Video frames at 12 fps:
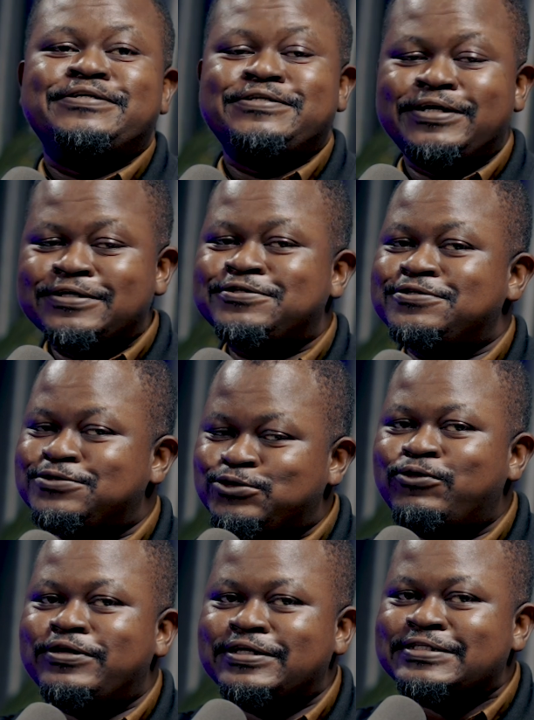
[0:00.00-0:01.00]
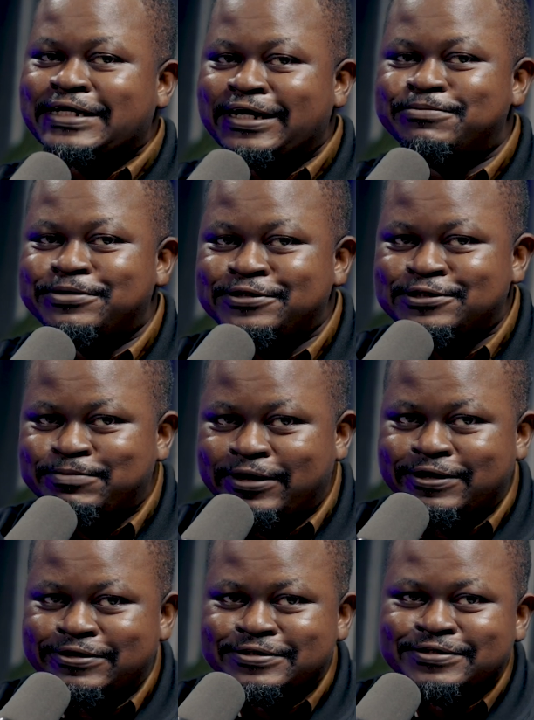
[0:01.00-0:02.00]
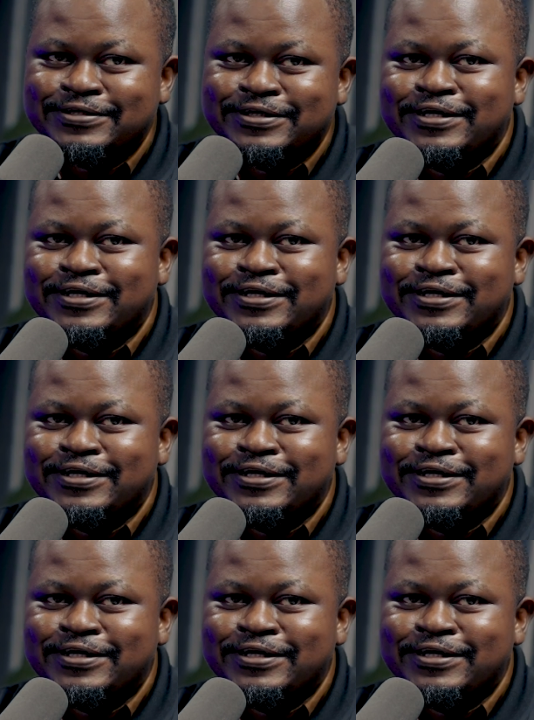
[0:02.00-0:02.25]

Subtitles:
Yes, toilets can be inspiring.